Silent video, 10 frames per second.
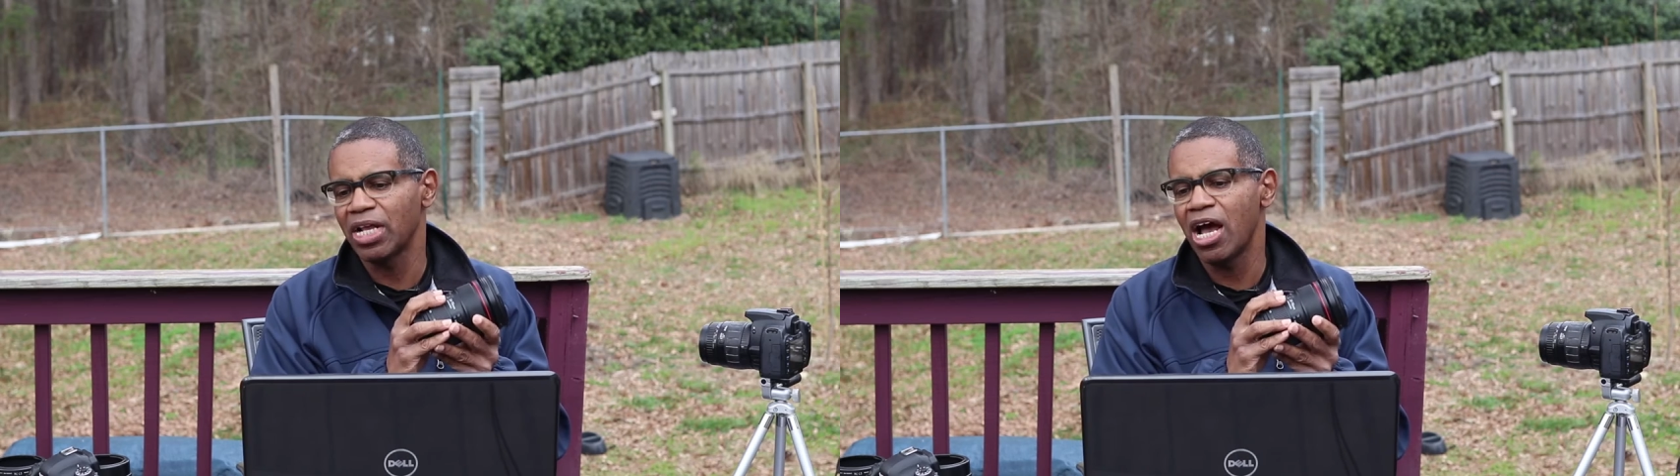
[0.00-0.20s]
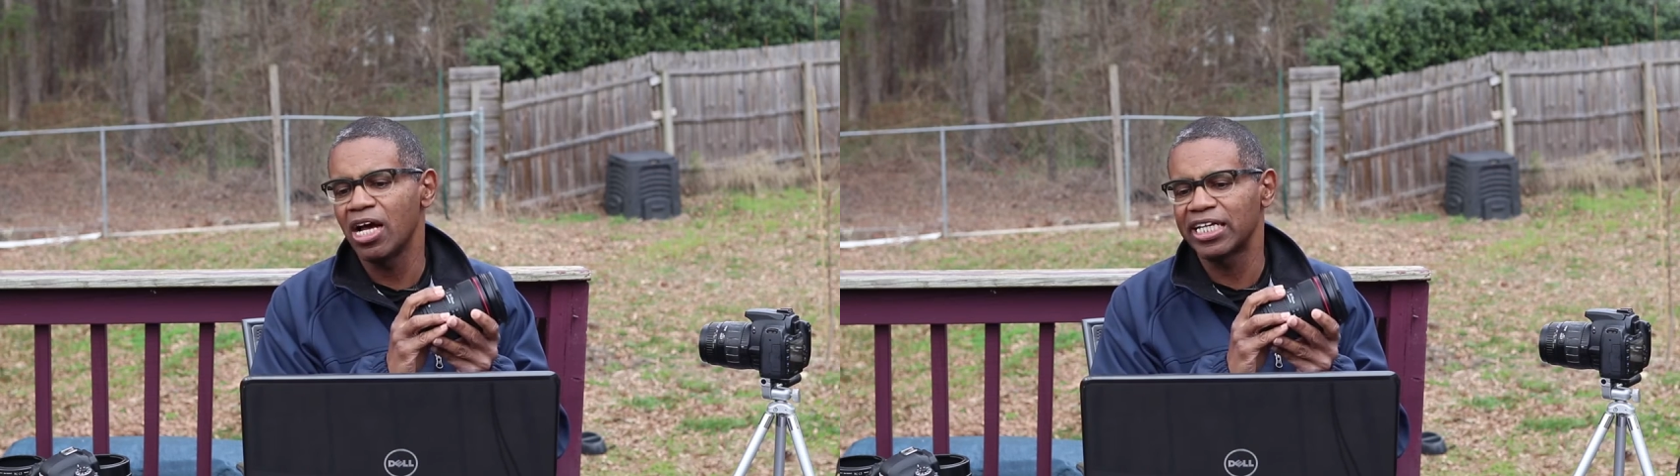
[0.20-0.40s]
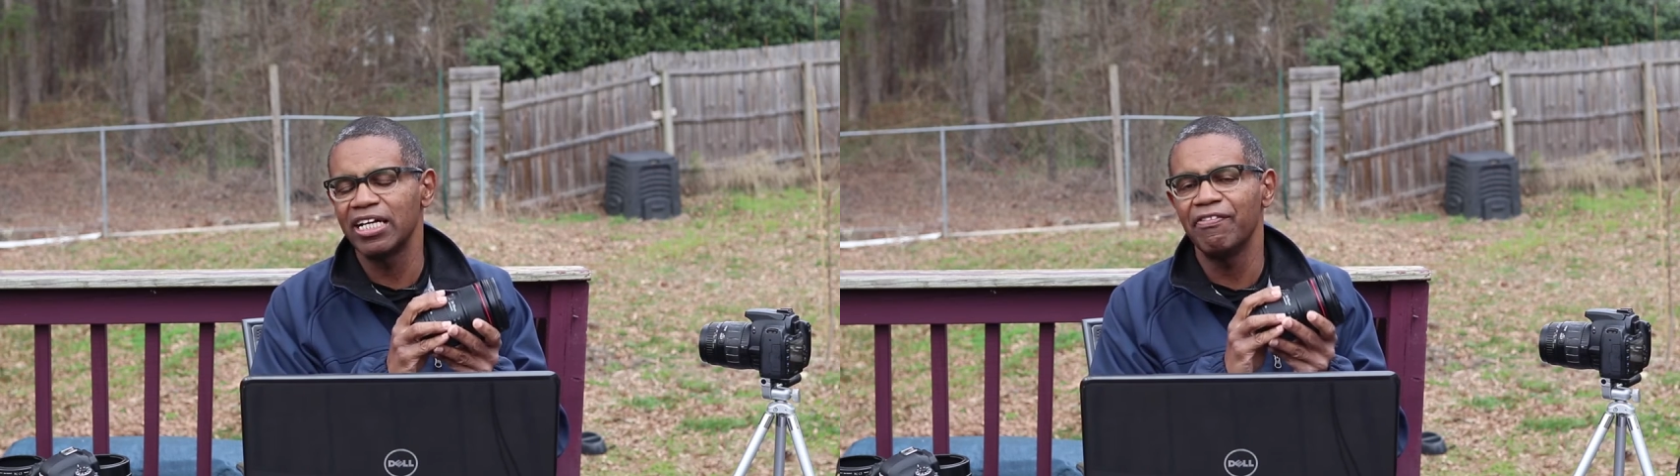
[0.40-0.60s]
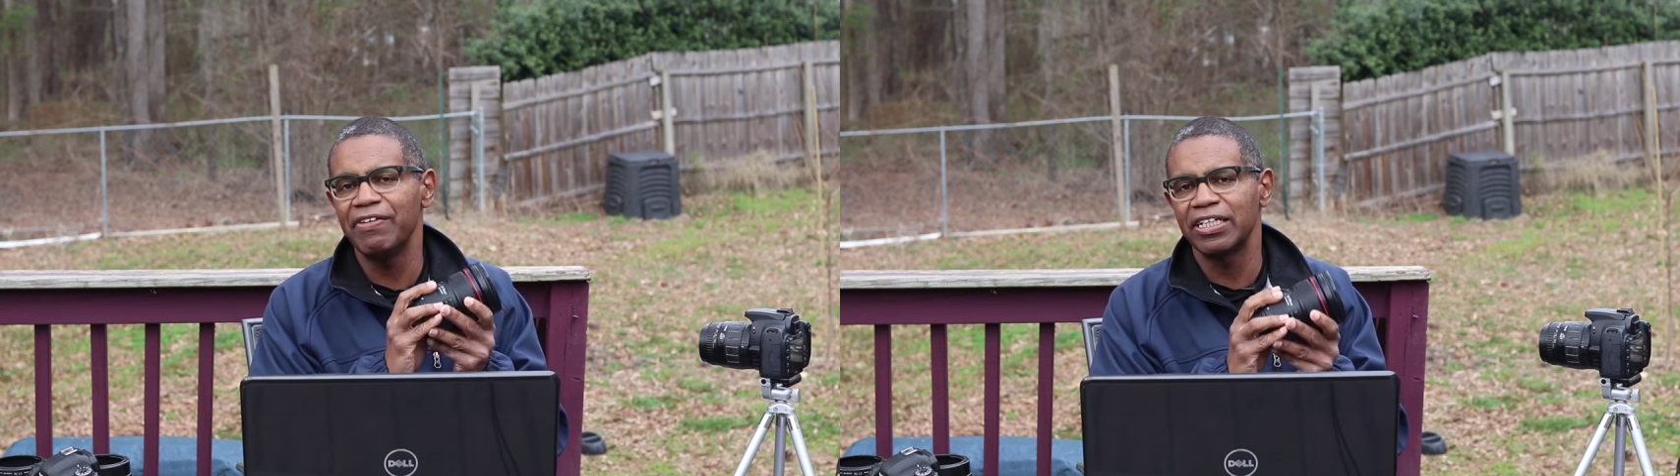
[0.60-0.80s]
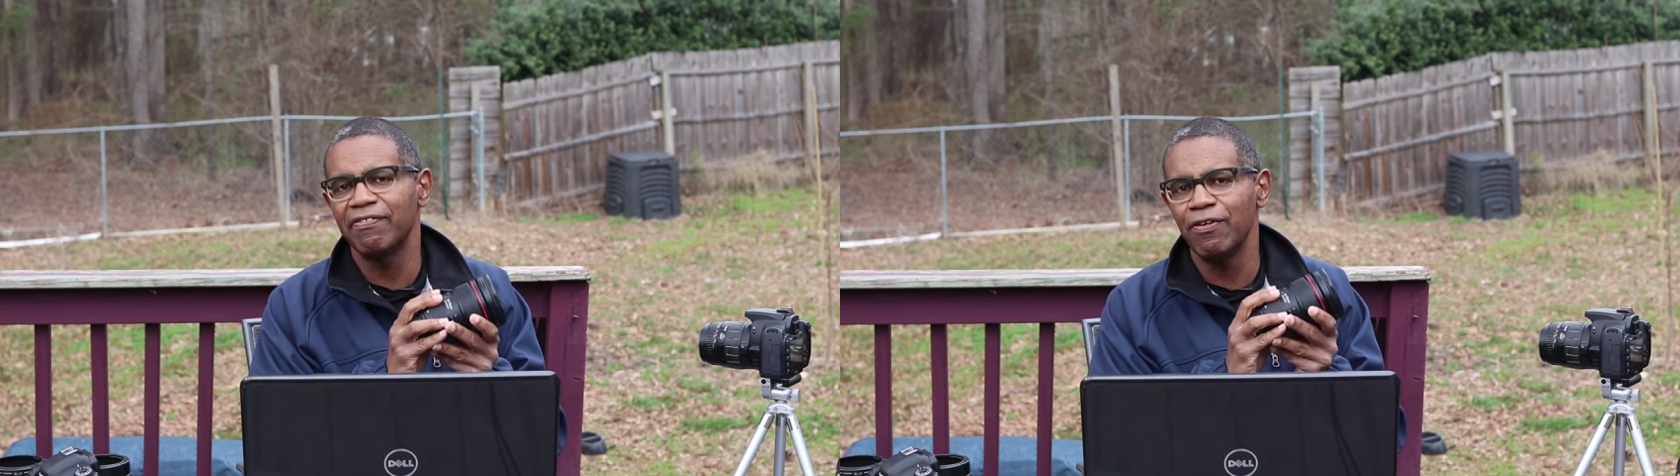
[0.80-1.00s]
Uh, can
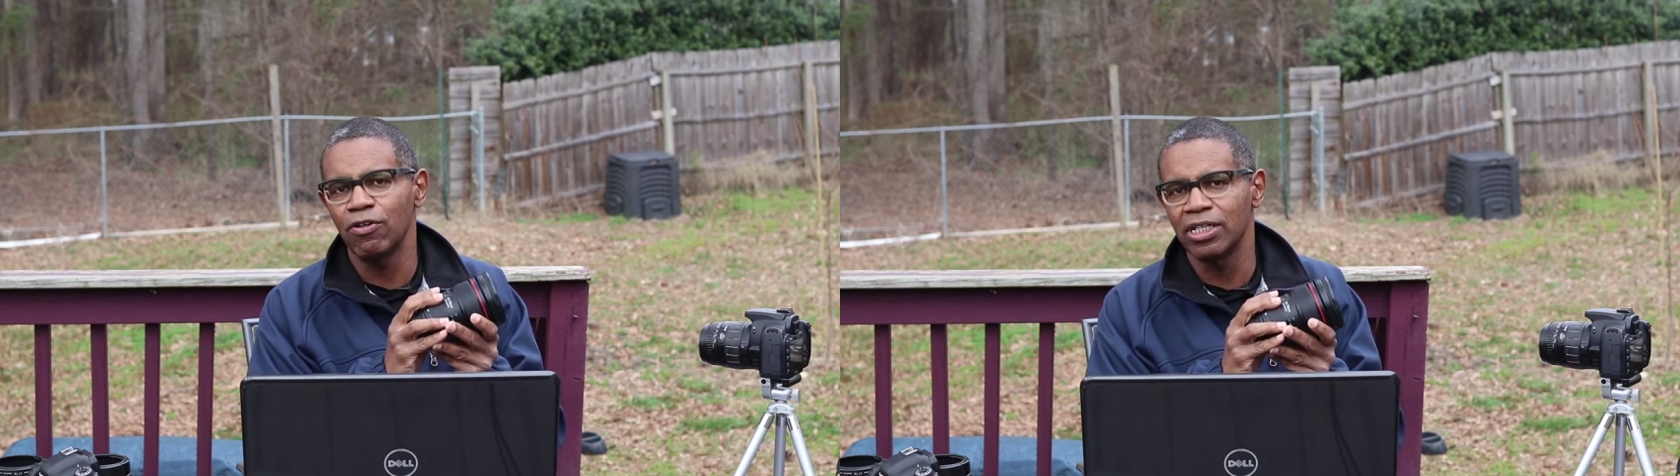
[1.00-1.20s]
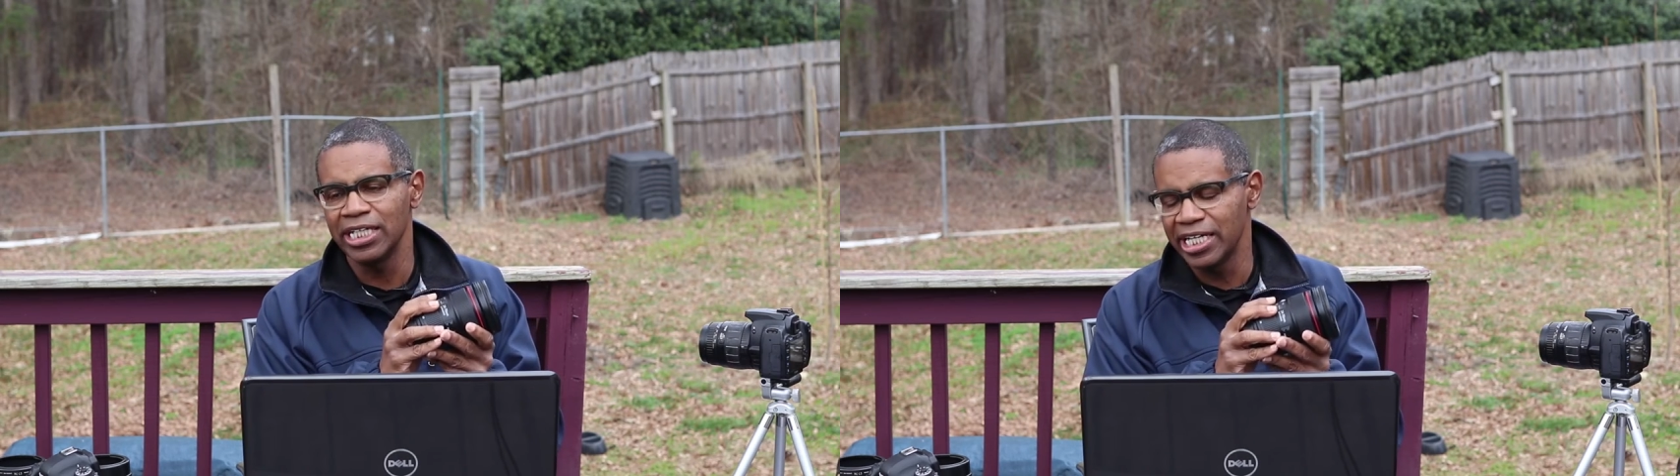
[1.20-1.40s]
affect the focal